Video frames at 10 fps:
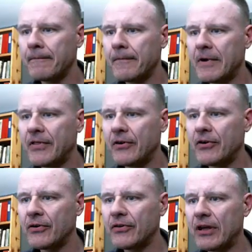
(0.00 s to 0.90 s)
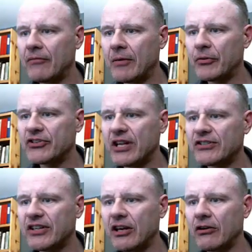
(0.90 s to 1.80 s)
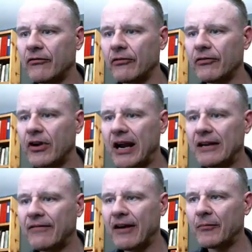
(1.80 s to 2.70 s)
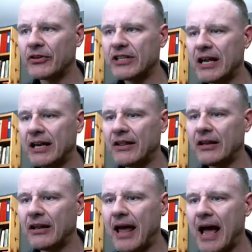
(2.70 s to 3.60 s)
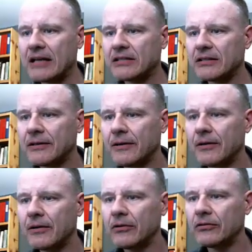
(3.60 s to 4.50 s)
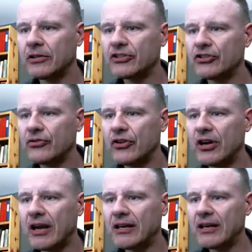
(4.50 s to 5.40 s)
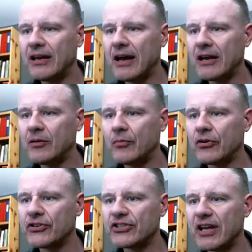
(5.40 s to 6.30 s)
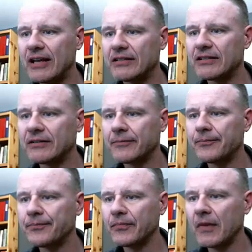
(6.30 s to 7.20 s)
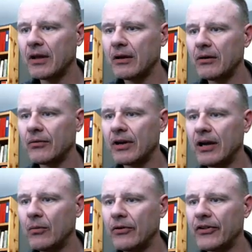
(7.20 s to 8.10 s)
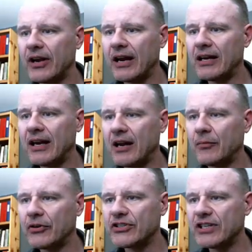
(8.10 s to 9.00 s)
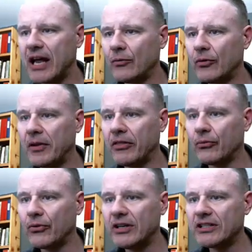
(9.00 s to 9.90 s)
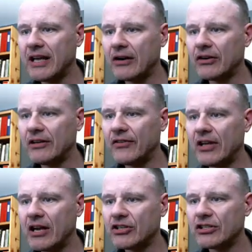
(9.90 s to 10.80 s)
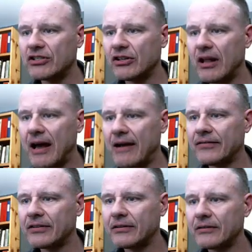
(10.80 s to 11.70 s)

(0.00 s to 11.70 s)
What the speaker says: And there, that represents the interval for 95%. And then last, let's do the 99%. Okay, well, the 99% would be 3 standard deviations left